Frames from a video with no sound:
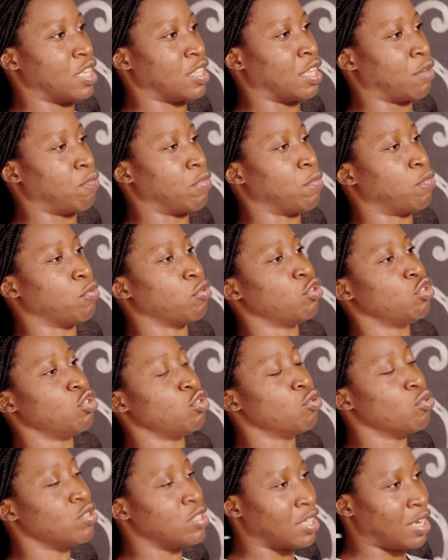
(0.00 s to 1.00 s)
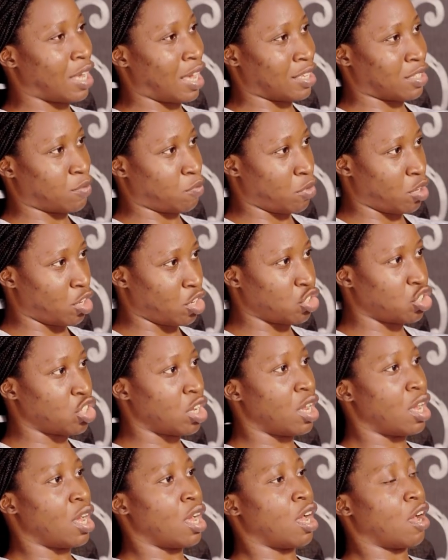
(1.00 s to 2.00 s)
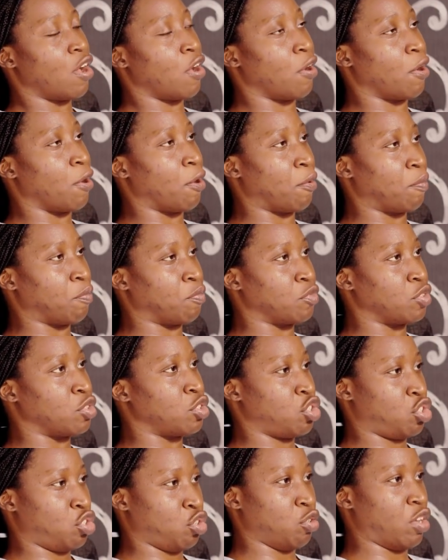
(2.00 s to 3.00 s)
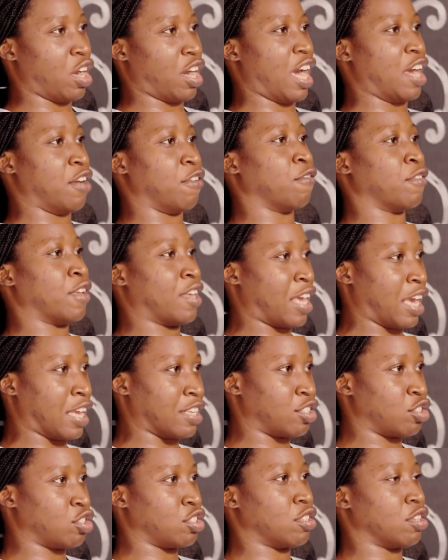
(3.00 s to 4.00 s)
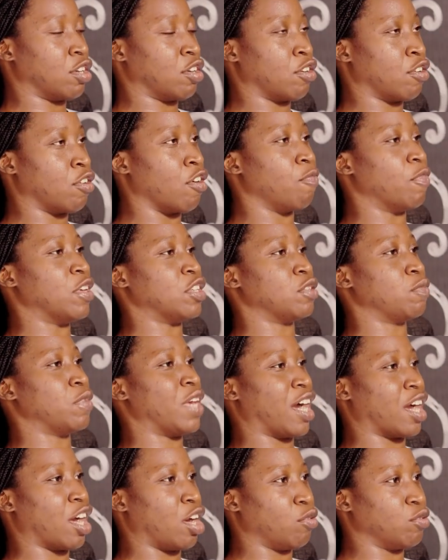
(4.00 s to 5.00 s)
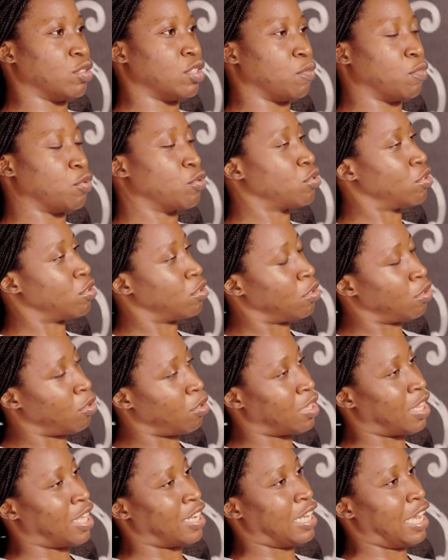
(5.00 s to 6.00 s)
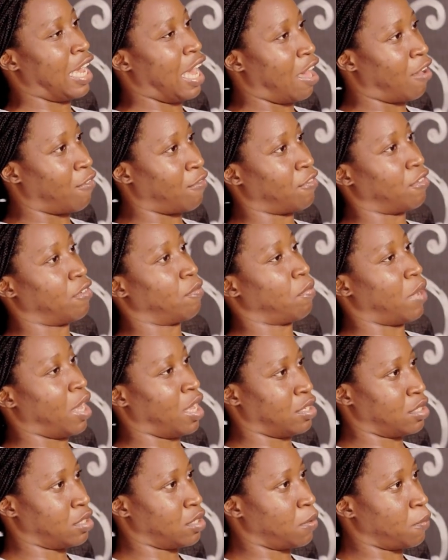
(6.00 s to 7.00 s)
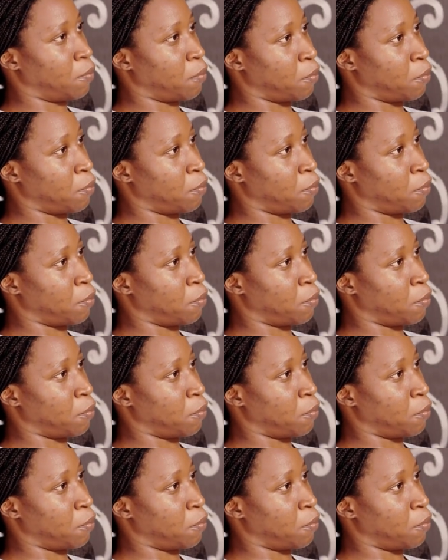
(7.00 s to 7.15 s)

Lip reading: think that people use it as much to kind of get government to be accountable to the law that they have passed.